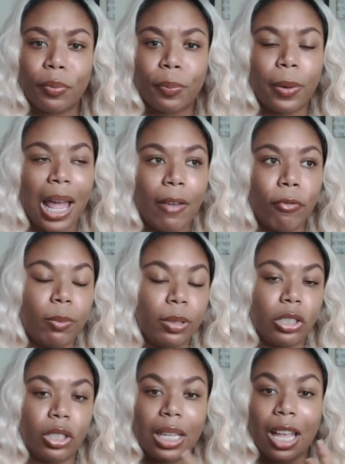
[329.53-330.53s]
platforms
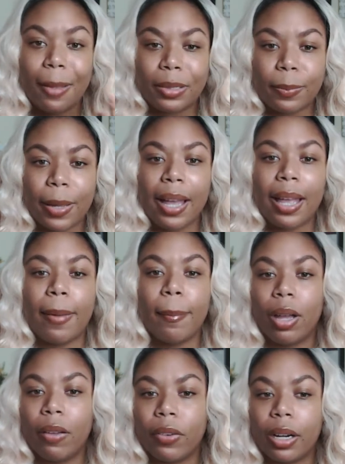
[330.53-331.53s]
such as HubSpot and
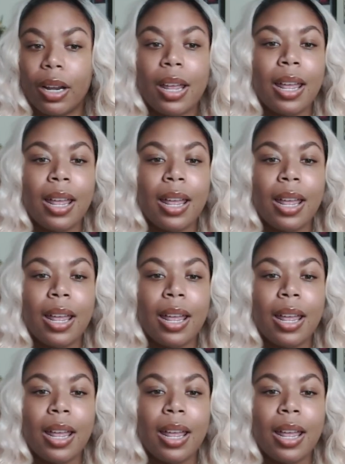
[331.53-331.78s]
Buffer,